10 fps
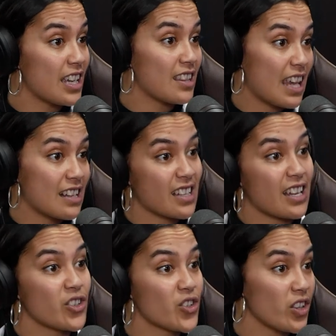you get things
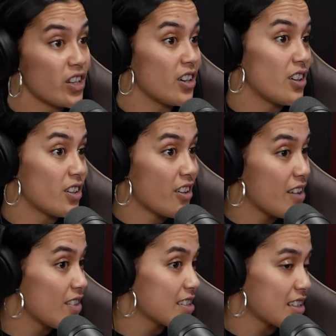like sugar
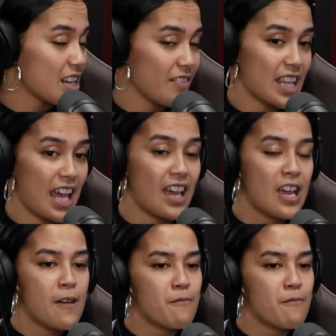cravings and stuff like that.